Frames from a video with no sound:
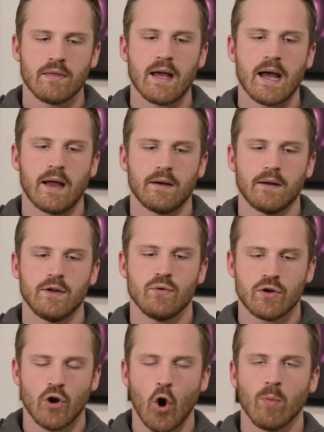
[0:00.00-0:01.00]
that you
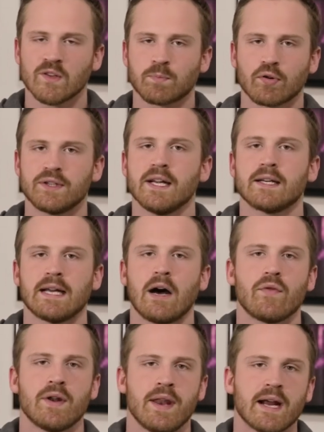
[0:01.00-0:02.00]
can almost predict
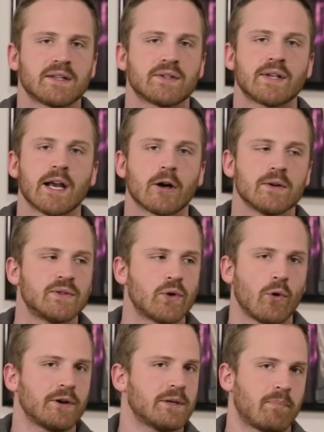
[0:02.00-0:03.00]
how the next scare is
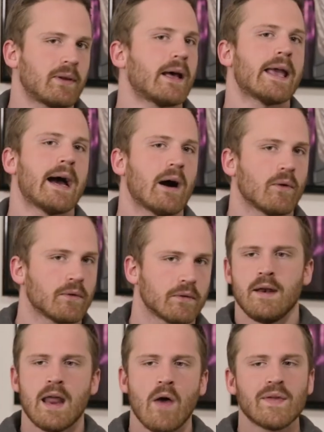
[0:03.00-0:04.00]
going to play out.
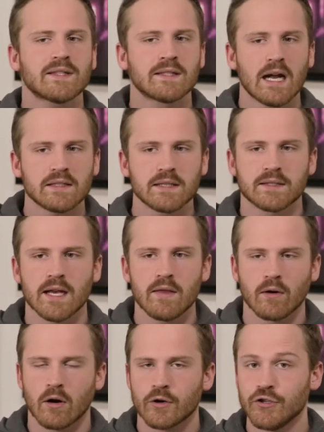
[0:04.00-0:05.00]
Now, that's not to say
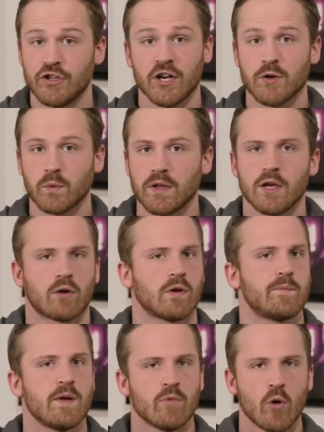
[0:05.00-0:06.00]
there aren't genuinely
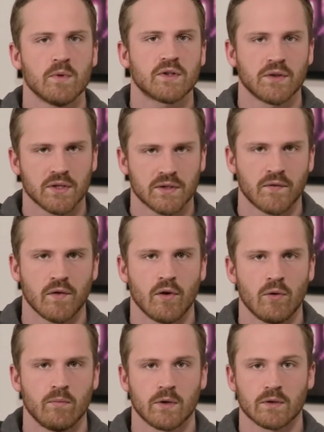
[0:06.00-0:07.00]
creepy moments in this
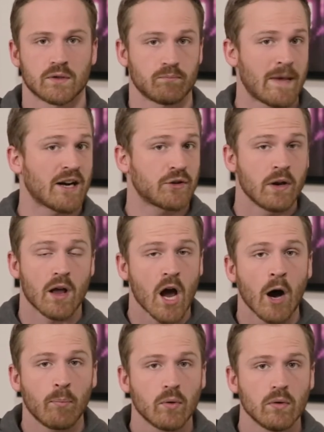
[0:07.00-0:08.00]
film. There's actually a
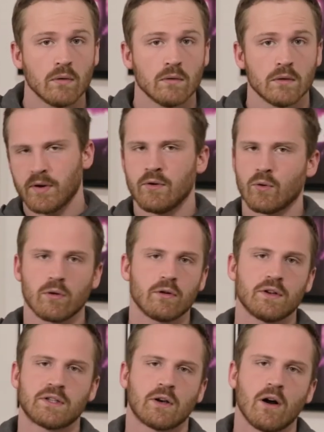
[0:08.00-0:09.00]
couple. But in order
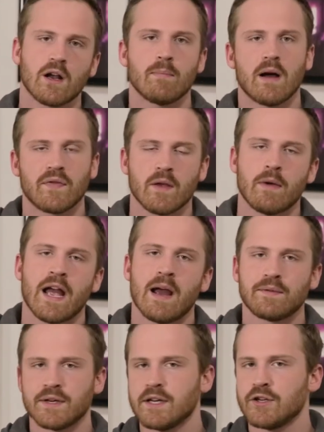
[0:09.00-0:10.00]
to talk about them, I
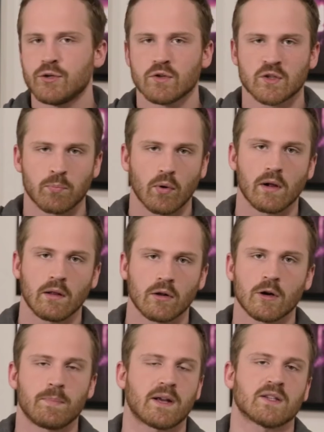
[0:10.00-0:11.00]
have to issue a spoiler
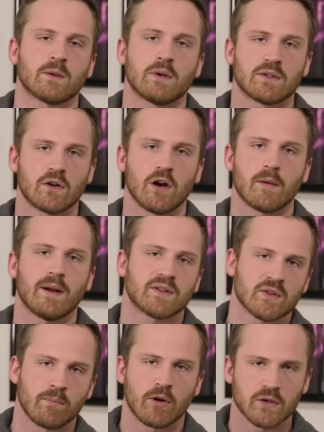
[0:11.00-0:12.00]
alert because I'm going to talk about
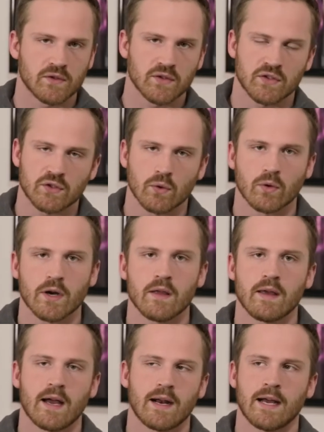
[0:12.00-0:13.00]
some parts of the story
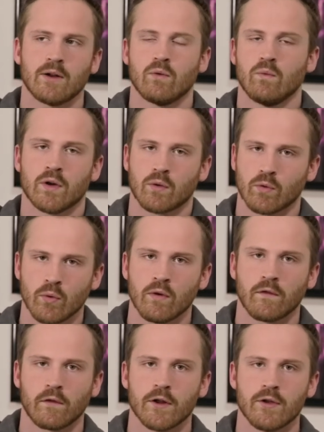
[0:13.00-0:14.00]
that I don't want to
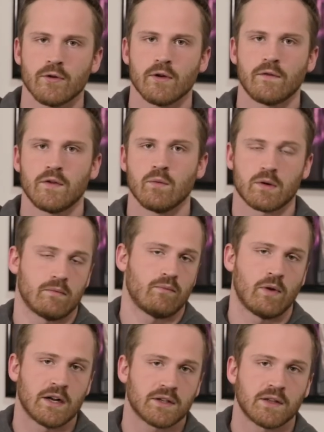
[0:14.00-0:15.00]
ruin for you if you want to
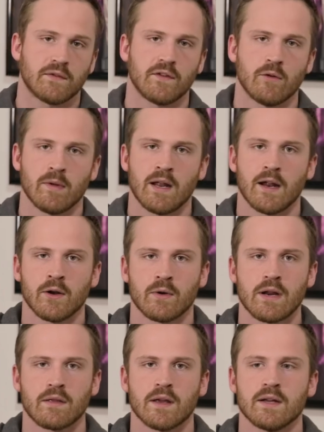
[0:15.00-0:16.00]
watch the film and not know
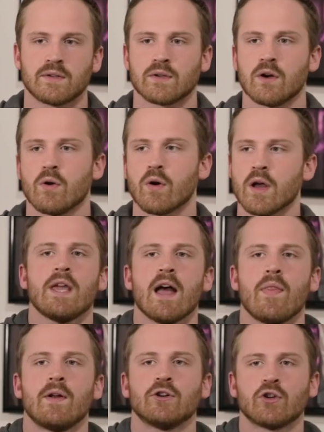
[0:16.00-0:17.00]
anything. So
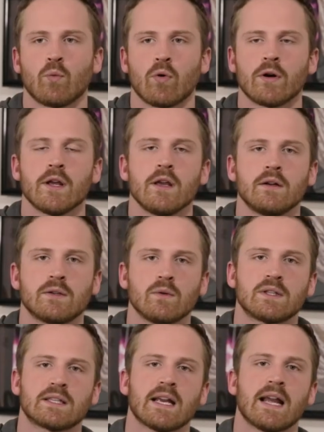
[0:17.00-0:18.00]
yeah, there's your warning.
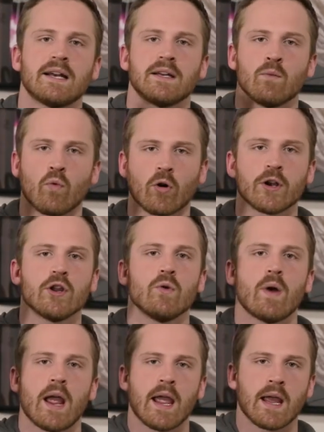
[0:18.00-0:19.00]
Don't say I didn't warn
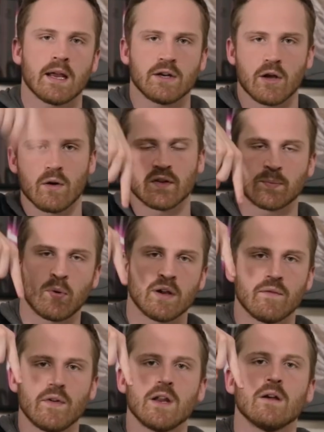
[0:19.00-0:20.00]
you and go to this
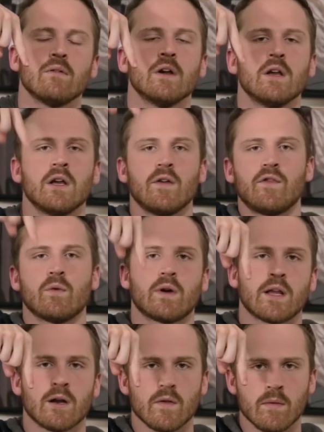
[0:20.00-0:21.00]
point in the video if you don't
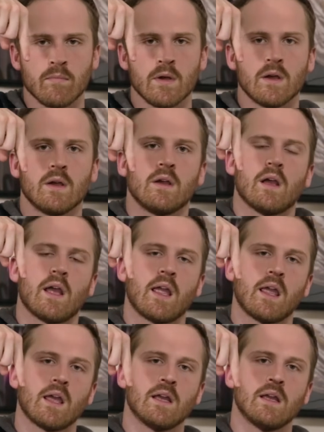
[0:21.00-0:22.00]
want to hear them.
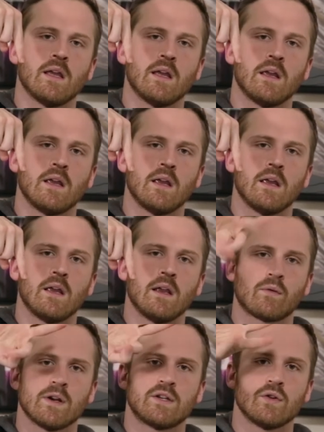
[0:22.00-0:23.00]

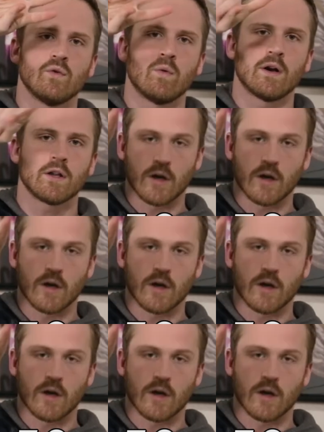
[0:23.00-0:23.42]
And 3, 2, 1,